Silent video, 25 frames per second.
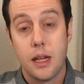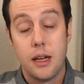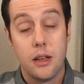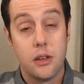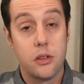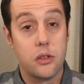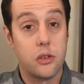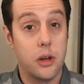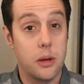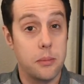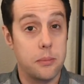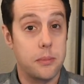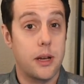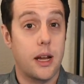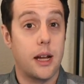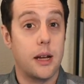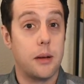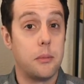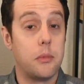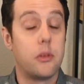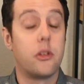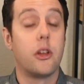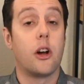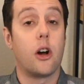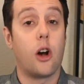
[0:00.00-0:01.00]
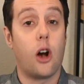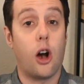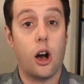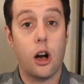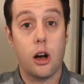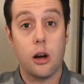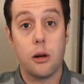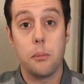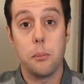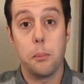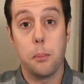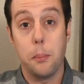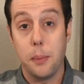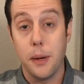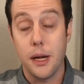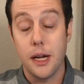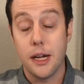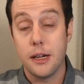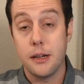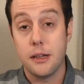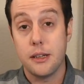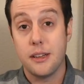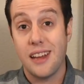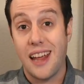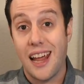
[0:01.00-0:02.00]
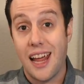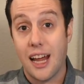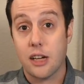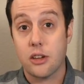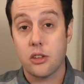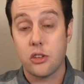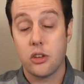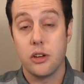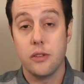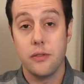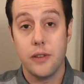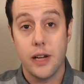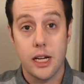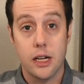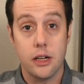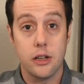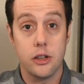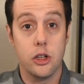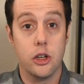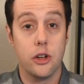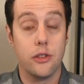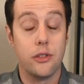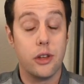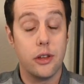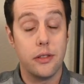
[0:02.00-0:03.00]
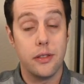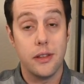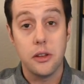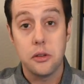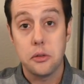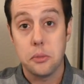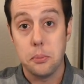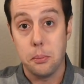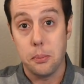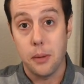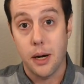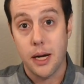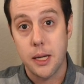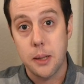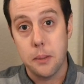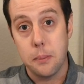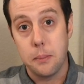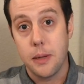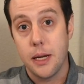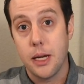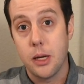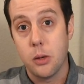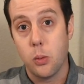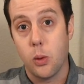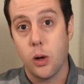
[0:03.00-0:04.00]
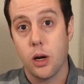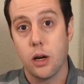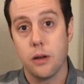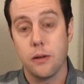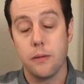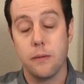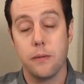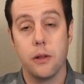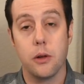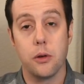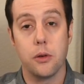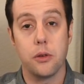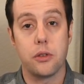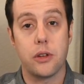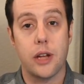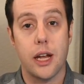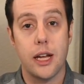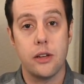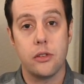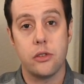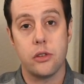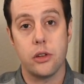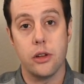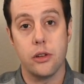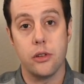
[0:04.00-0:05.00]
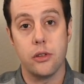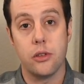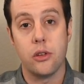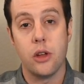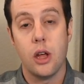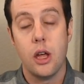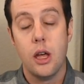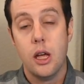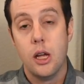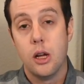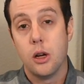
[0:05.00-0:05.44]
Sometimes there are big tax advantages, and this might be one of those cases